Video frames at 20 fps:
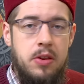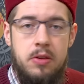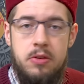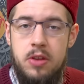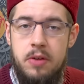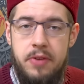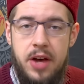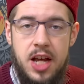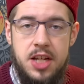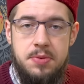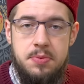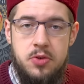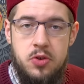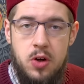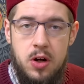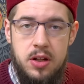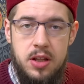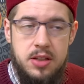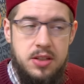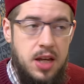The vast
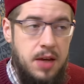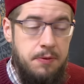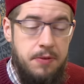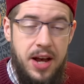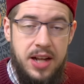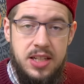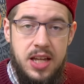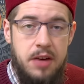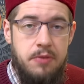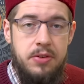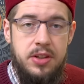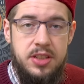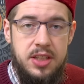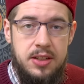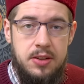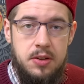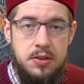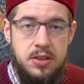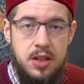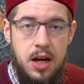majority of the time, in fact, every
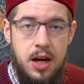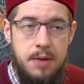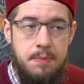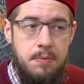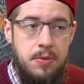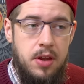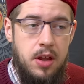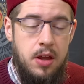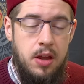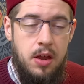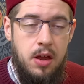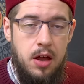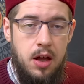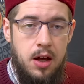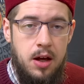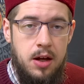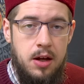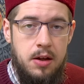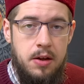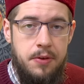single time,
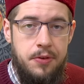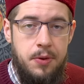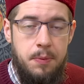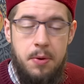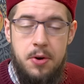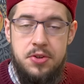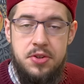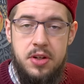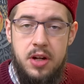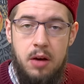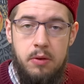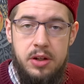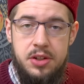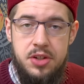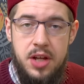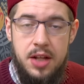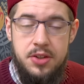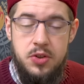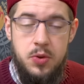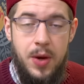the person I
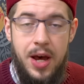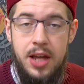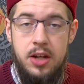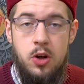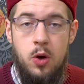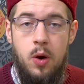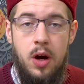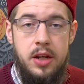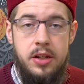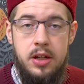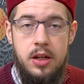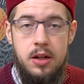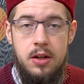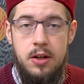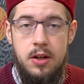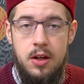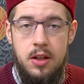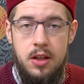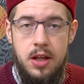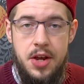reached out to had no idea.
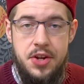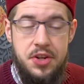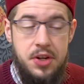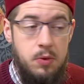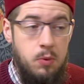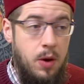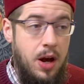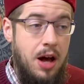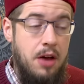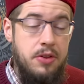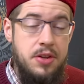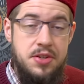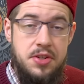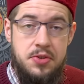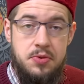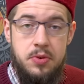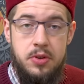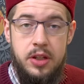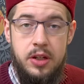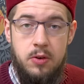I said, wow, this
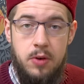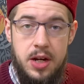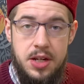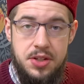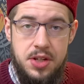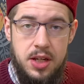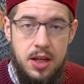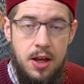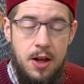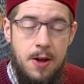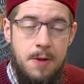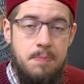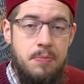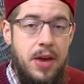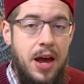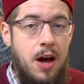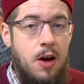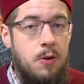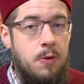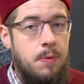is really crazy.
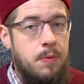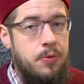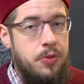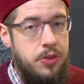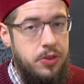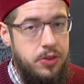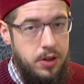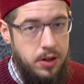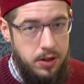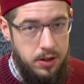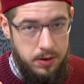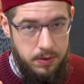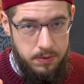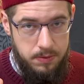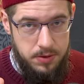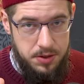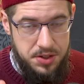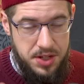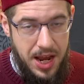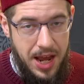Now, the
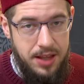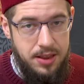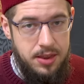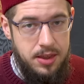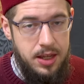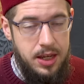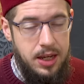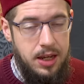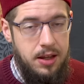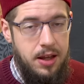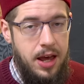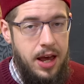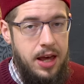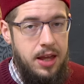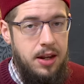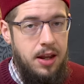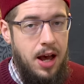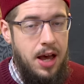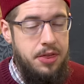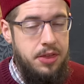sad thing,
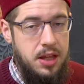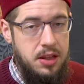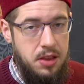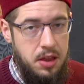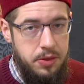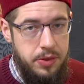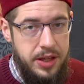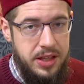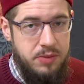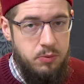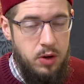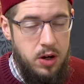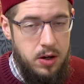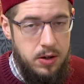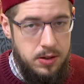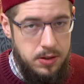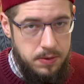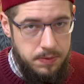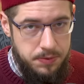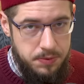and I think the thing
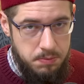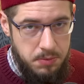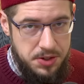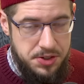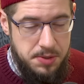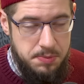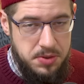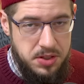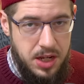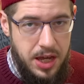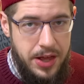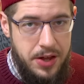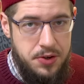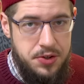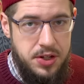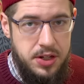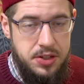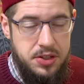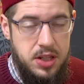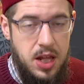where Muslim
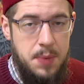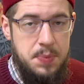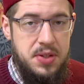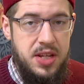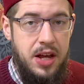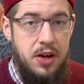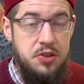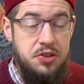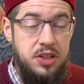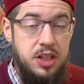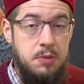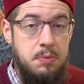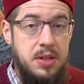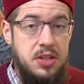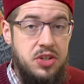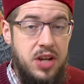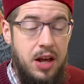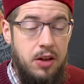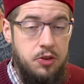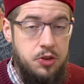scholars and Islam scholars need to be
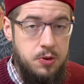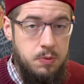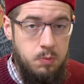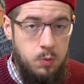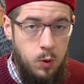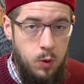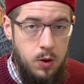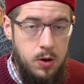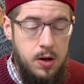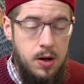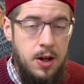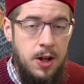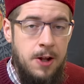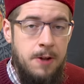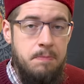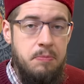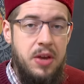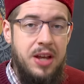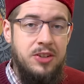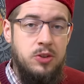challenged more,
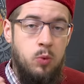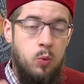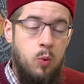is